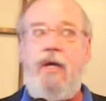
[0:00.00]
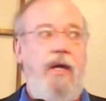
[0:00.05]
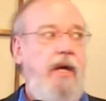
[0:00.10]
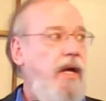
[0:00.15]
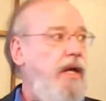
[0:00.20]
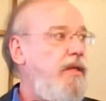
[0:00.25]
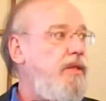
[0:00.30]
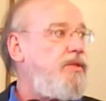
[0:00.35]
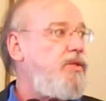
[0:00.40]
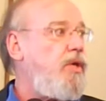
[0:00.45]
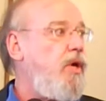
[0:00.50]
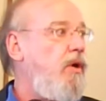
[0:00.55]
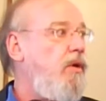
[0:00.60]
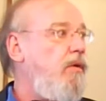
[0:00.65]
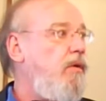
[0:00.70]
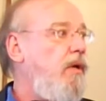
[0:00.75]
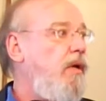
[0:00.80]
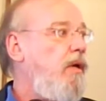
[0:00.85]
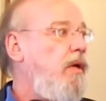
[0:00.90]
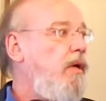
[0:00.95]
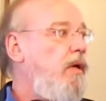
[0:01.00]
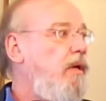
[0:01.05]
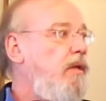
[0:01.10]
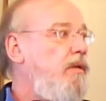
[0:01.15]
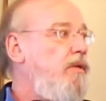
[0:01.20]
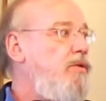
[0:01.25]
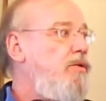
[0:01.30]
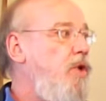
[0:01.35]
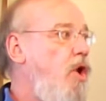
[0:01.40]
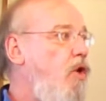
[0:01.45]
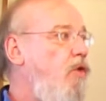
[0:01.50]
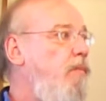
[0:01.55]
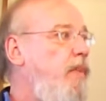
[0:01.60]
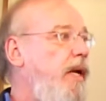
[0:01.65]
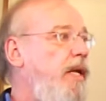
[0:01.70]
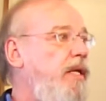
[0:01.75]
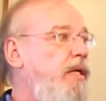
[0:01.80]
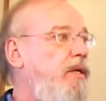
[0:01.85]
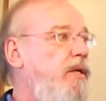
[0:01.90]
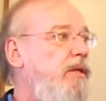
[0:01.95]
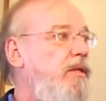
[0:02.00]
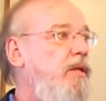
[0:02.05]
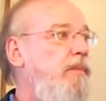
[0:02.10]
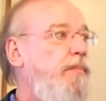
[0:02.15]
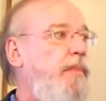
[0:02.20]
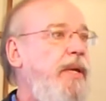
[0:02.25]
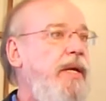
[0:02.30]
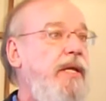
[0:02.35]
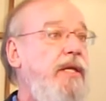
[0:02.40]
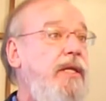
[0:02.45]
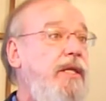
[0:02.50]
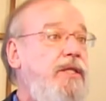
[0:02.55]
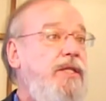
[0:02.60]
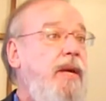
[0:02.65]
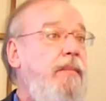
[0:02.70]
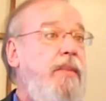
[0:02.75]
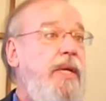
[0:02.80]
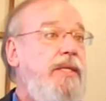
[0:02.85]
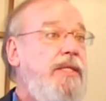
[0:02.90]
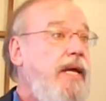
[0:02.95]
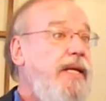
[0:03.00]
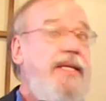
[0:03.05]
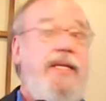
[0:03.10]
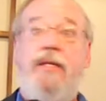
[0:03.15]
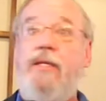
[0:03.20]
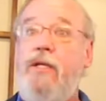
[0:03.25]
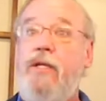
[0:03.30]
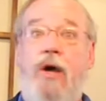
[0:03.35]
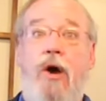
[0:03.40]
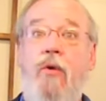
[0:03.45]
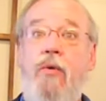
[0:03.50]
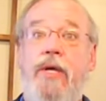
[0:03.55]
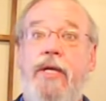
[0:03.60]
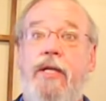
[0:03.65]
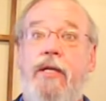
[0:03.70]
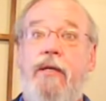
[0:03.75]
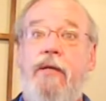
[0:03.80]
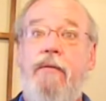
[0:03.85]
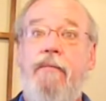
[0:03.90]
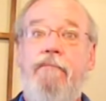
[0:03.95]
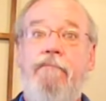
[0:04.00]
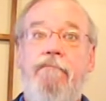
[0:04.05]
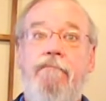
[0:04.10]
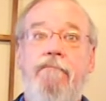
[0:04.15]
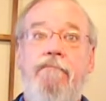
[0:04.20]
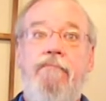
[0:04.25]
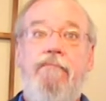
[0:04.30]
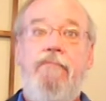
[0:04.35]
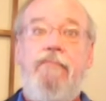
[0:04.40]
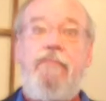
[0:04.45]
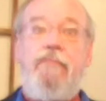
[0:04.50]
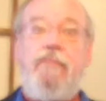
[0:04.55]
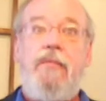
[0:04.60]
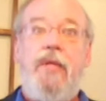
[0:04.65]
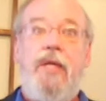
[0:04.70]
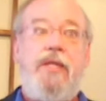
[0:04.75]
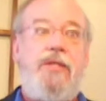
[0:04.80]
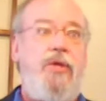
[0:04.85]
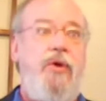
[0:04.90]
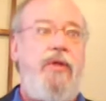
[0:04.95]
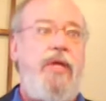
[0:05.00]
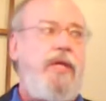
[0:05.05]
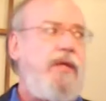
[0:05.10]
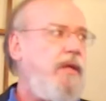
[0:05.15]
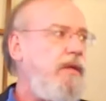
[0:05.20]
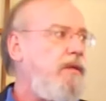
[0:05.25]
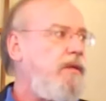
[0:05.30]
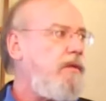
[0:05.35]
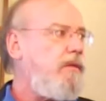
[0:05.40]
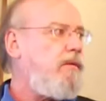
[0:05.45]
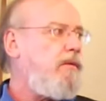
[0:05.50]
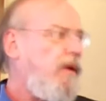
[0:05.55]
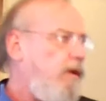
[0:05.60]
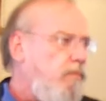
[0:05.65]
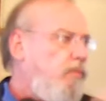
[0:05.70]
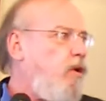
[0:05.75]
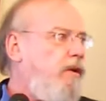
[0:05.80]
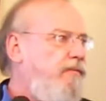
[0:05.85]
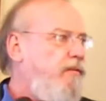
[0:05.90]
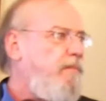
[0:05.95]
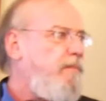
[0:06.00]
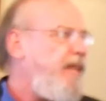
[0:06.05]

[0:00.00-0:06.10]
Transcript: And so nobody could depend. And then some days I didn't go in. And so they couldn't cook more for